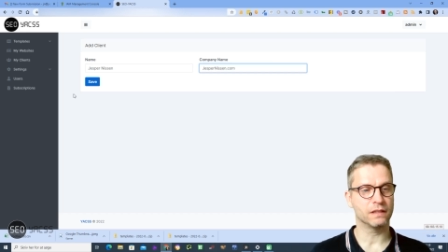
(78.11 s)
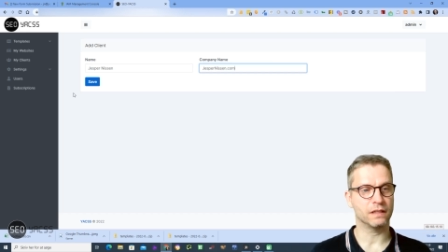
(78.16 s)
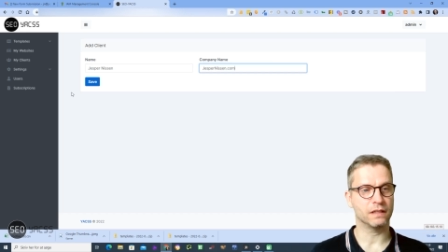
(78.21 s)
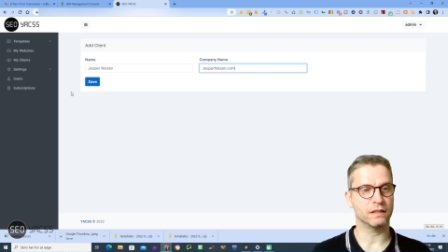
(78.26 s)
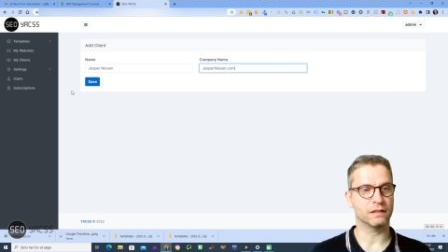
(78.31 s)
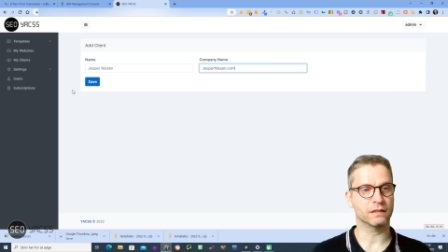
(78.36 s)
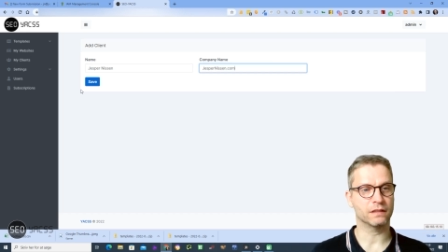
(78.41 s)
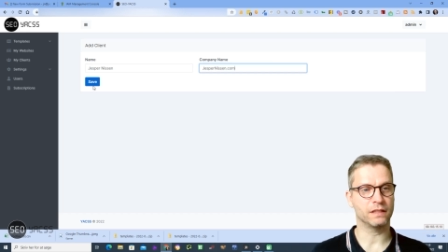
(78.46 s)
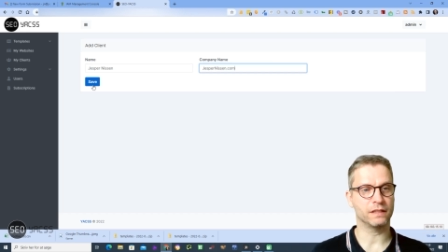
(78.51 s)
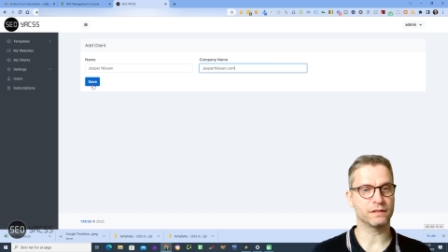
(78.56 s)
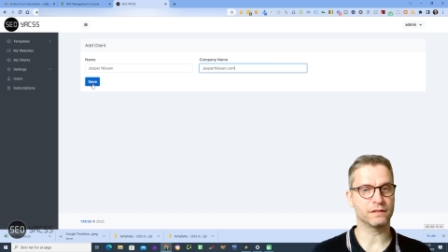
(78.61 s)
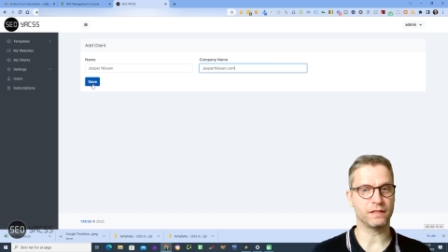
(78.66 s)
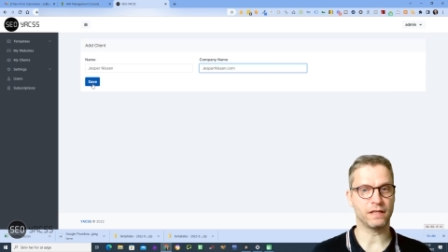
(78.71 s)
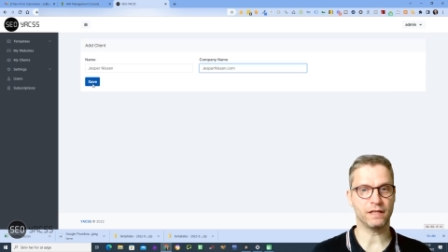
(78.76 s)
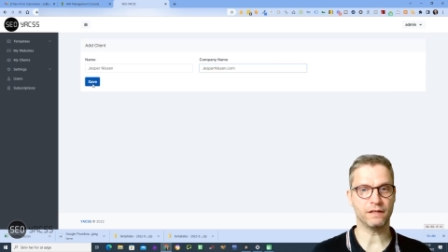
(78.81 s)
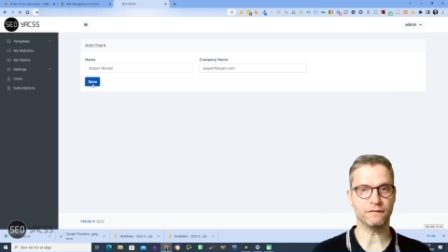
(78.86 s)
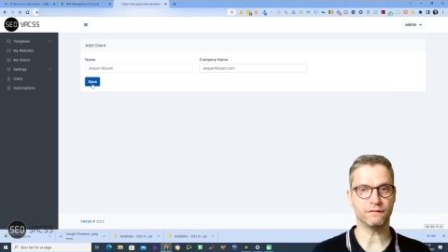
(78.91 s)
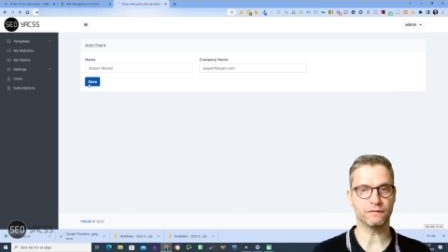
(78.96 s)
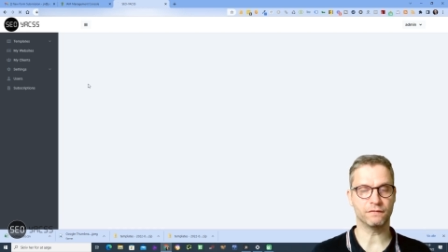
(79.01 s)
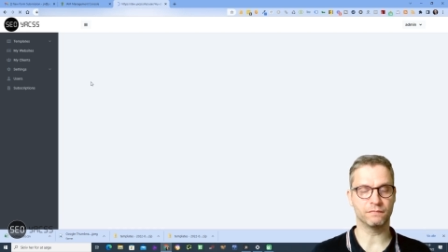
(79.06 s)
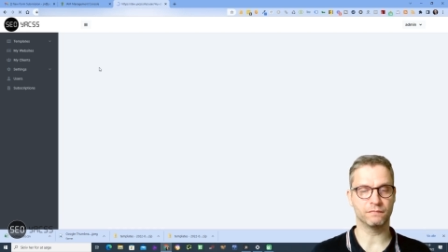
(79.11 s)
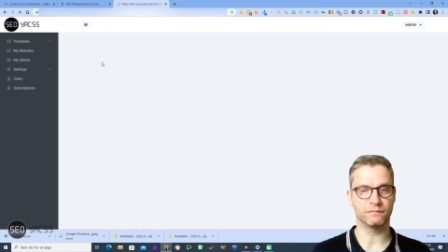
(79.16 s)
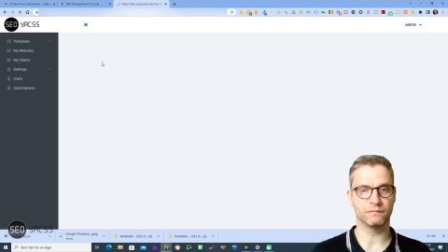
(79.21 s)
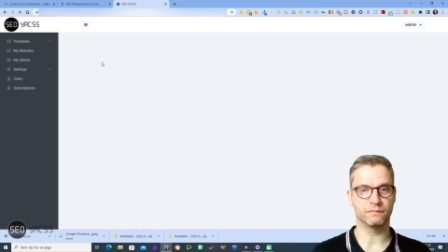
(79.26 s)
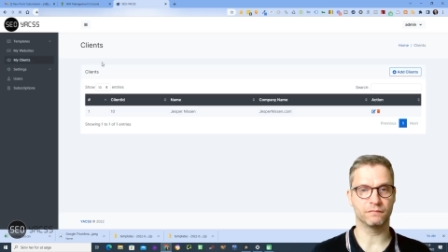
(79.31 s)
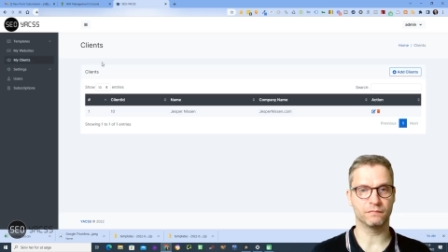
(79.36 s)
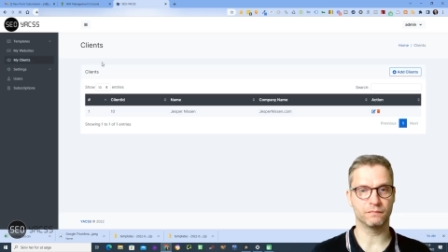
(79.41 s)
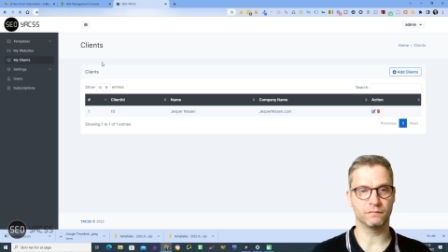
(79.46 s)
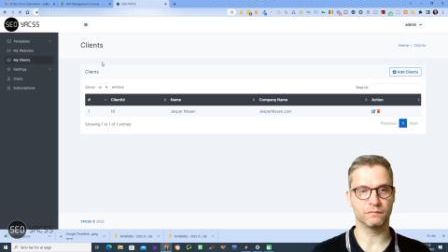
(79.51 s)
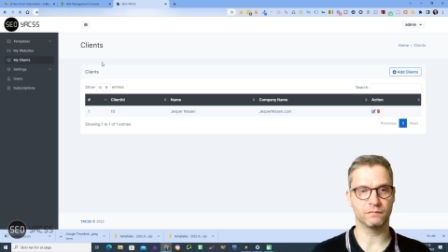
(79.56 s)
I will click save
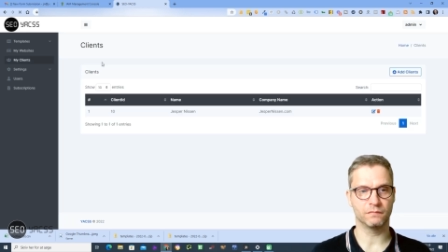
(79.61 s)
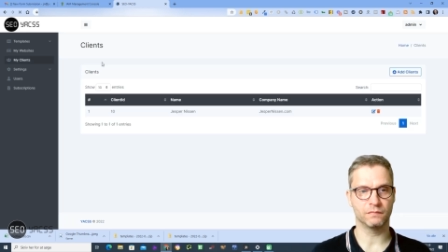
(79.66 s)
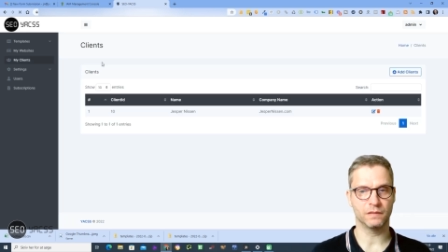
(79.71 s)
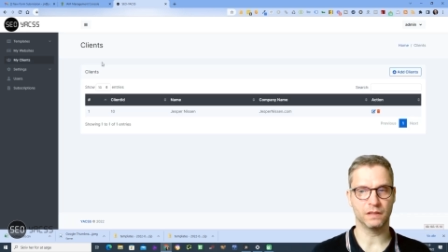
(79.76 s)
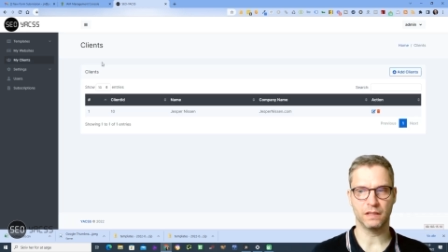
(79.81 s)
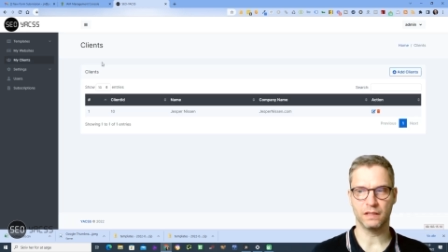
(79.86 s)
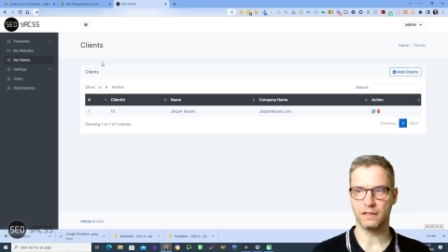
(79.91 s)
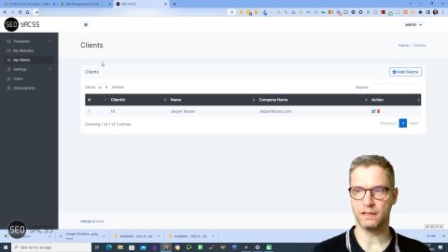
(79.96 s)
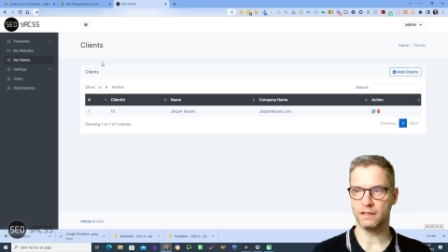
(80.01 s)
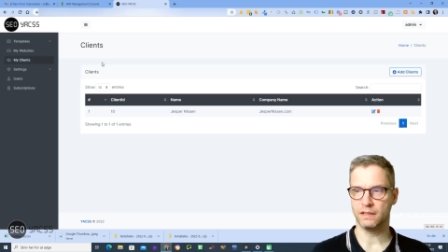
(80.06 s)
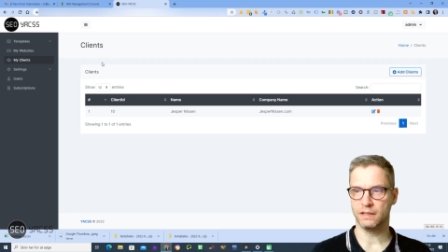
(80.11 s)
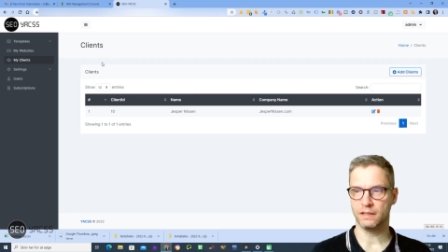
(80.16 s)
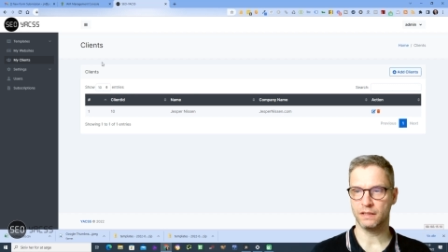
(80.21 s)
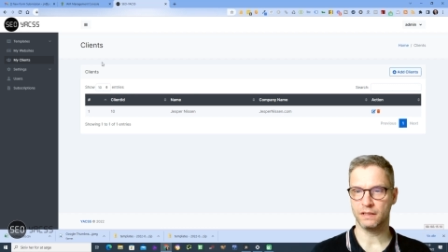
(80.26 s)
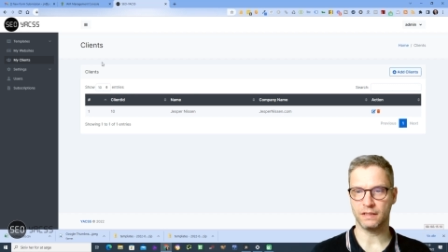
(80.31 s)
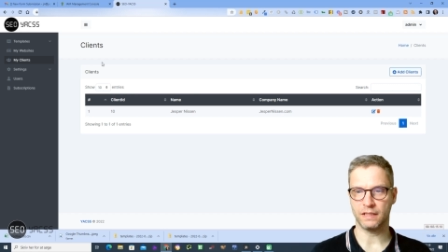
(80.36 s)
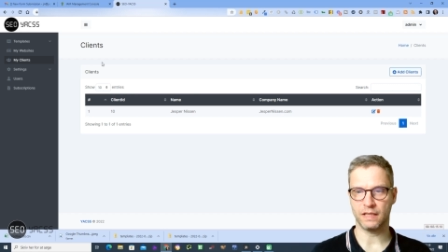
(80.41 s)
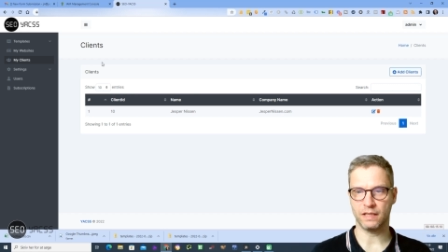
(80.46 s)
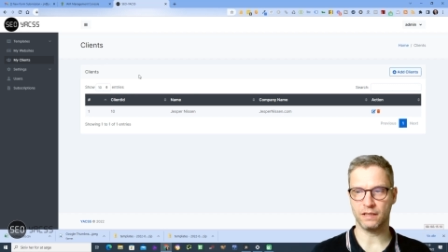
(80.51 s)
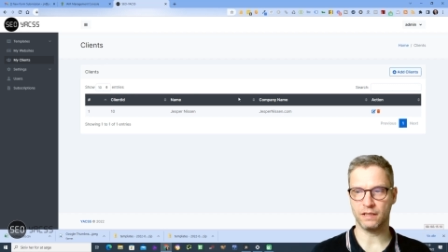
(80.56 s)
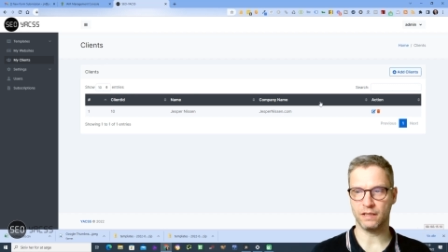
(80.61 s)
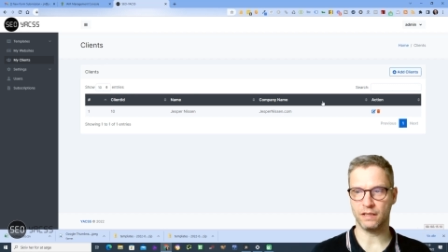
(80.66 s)
now